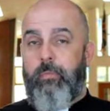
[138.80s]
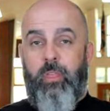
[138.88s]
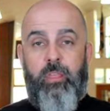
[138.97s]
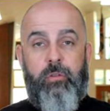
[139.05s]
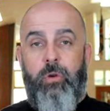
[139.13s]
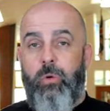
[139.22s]

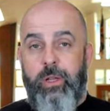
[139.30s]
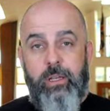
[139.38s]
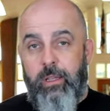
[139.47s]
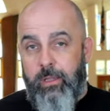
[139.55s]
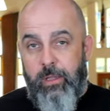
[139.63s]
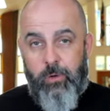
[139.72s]
thrown
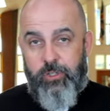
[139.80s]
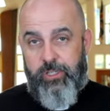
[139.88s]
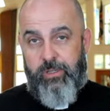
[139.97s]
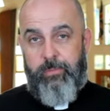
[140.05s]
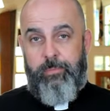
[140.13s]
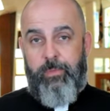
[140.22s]
into the
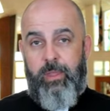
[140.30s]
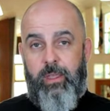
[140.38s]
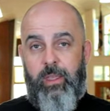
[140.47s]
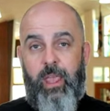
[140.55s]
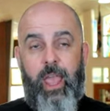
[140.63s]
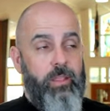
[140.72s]
ocean,
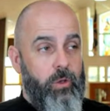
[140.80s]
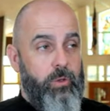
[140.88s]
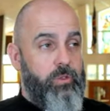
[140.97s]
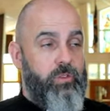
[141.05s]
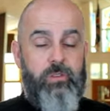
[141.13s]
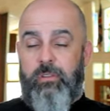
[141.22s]
and
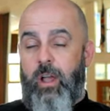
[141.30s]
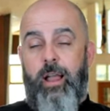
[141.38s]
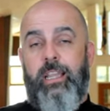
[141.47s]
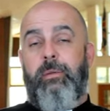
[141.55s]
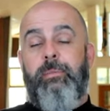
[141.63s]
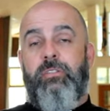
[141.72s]
those
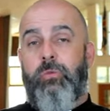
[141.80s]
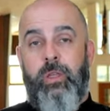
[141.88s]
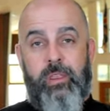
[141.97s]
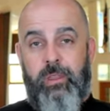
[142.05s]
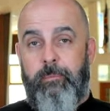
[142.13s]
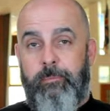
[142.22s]
documents
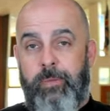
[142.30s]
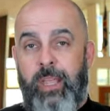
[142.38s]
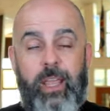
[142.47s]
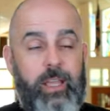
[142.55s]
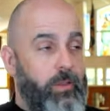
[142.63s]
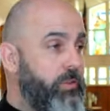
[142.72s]
with them,
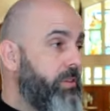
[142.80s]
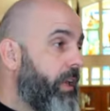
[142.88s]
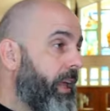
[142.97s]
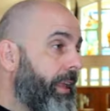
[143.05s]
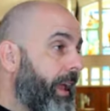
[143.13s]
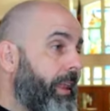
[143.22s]

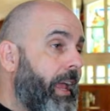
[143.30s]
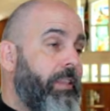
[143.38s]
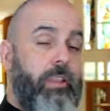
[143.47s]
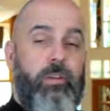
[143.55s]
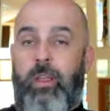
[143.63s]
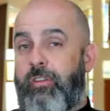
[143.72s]

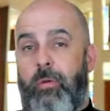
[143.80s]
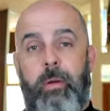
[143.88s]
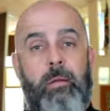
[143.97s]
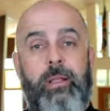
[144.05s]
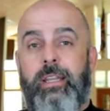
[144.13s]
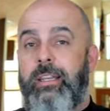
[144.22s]
and the
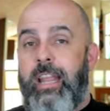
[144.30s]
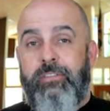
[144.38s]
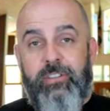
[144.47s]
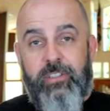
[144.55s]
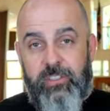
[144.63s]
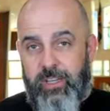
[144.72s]
Republic
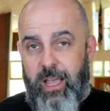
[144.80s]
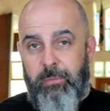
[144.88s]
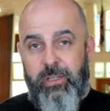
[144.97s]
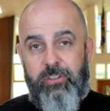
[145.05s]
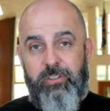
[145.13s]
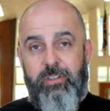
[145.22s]
never
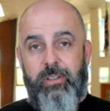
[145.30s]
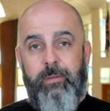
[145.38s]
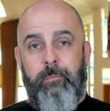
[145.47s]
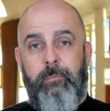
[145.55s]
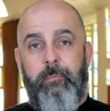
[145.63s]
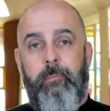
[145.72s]
established.
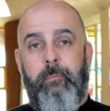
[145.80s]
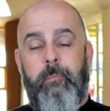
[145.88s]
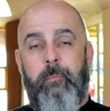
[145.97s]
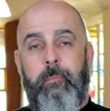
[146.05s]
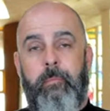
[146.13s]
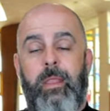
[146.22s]

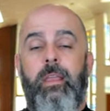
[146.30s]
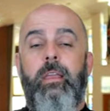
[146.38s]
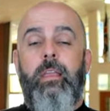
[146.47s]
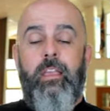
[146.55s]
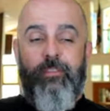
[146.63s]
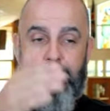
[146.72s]

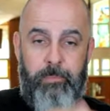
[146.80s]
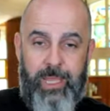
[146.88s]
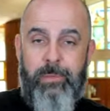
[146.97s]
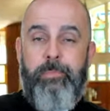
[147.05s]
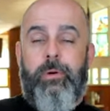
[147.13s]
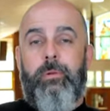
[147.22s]
If the
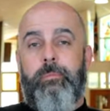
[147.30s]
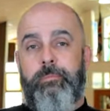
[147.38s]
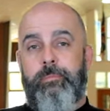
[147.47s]
people